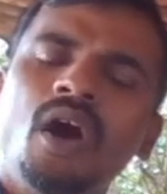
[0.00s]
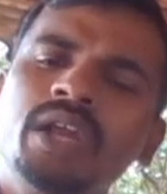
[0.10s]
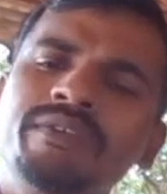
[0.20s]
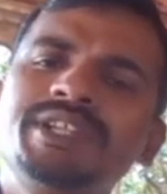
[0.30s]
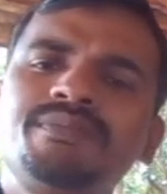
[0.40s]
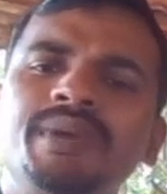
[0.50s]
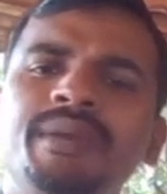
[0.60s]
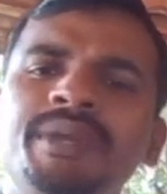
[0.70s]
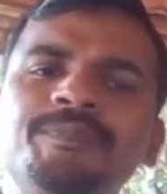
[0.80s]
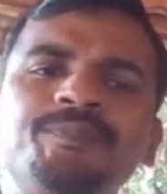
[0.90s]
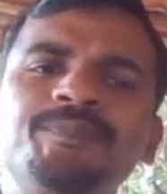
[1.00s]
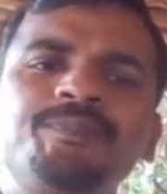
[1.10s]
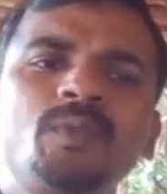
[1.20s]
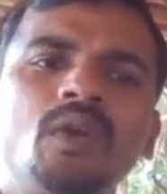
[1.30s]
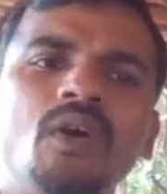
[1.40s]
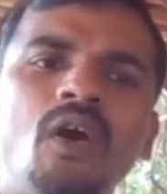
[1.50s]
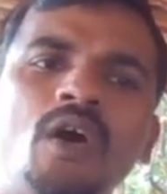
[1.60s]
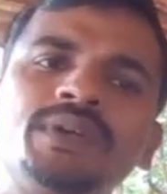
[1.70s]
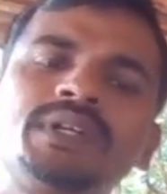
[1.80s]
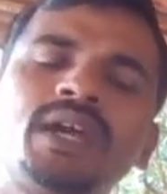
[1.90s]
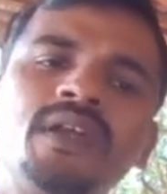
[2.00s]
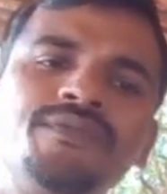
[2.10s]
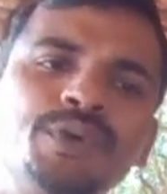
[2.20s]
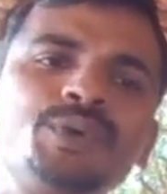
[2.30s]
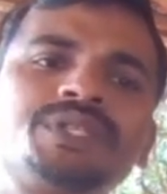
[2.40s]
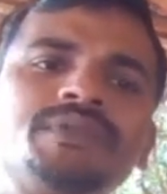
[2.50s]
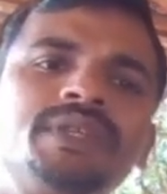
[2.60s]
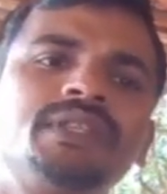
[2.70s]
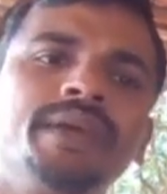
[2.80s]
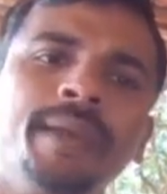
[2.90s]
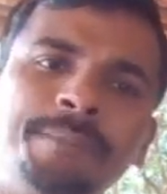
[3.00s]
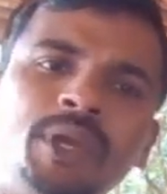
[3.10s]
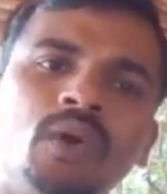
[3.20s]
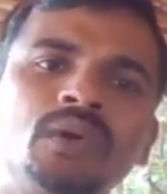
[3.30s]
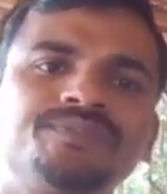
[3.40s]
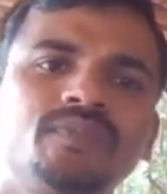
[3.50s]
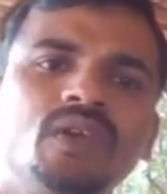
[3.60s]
Olivines may be often confused with epidote,